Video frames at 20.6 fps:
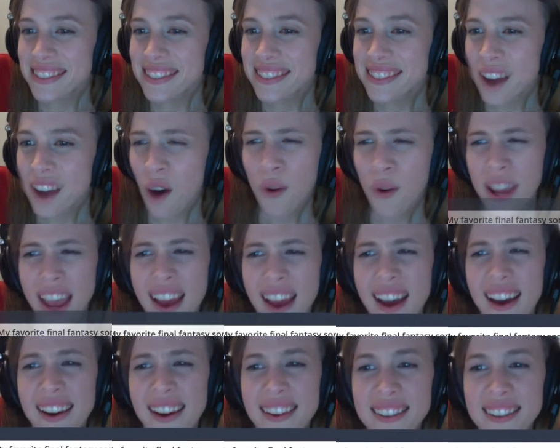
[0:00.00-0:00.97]
Oh
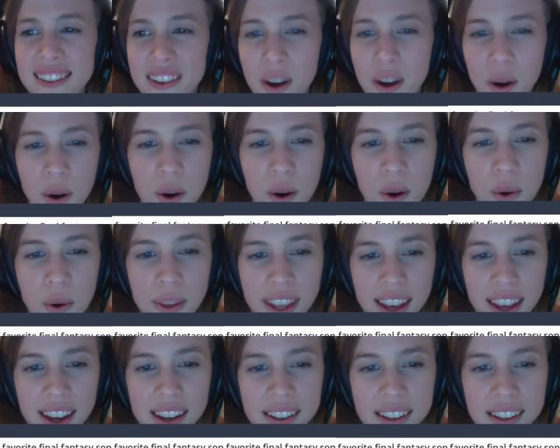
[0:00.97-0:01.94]
yeah. Oh
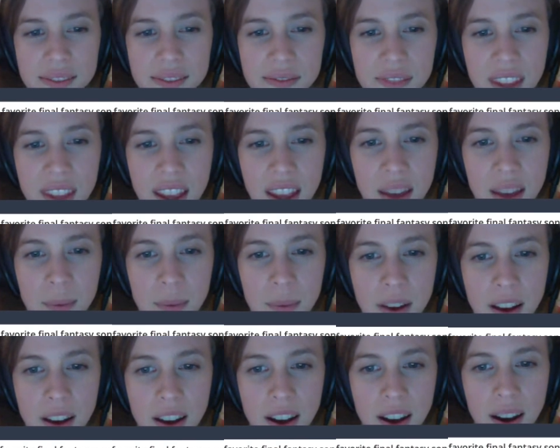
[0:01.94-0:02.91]
yeah.
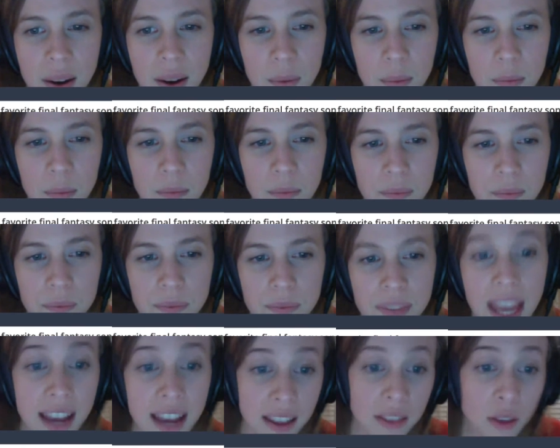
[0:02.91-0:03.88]
Um,
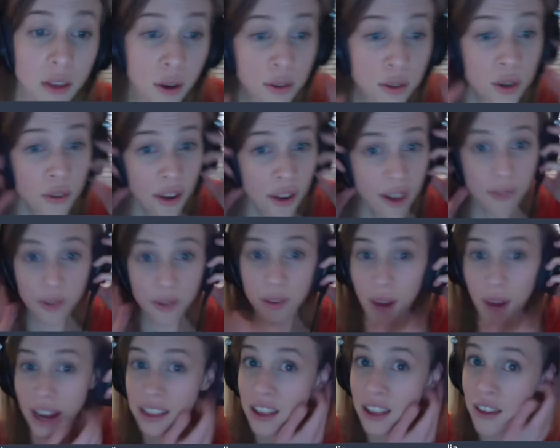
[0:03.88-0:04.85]
yeah, those who fight further.
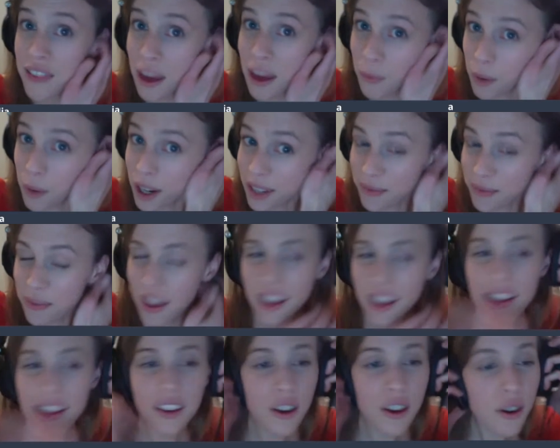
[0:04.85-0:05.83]
I love that one.
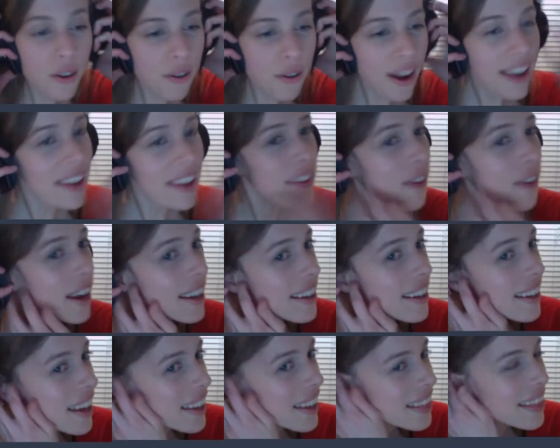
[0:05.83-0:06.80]
You know, if I if I
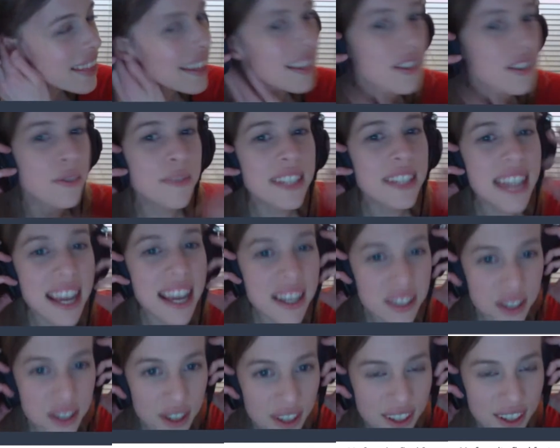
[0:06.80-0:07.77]
get the
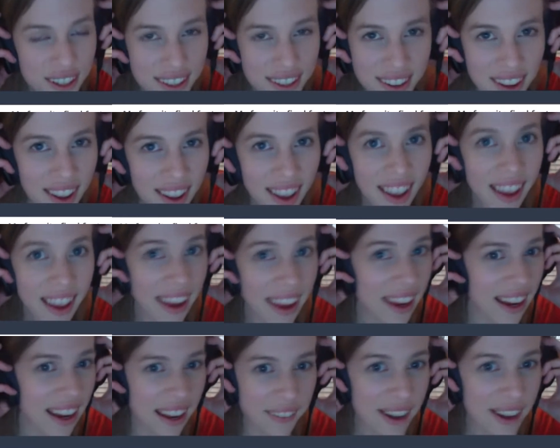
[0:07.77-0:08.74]
instrumentation
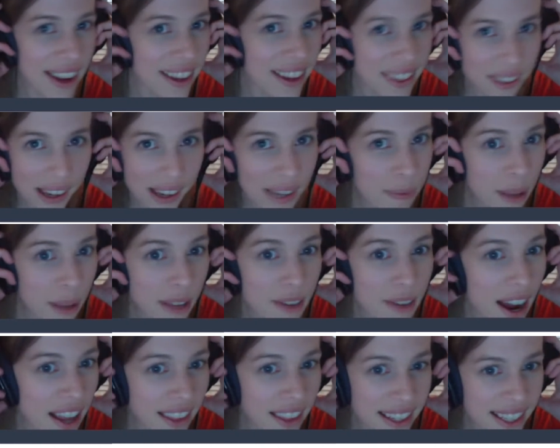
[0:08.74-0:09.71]
and if I if I can play
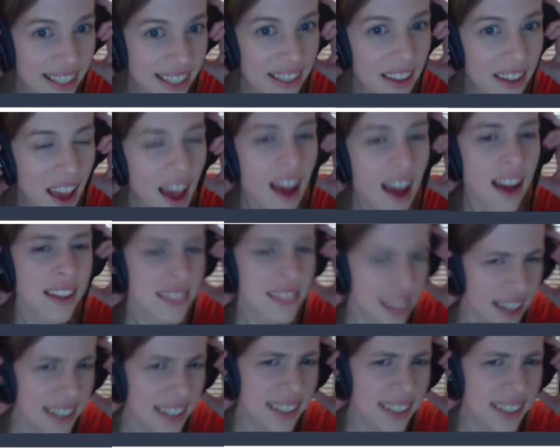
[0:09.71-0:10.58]
violin, uh,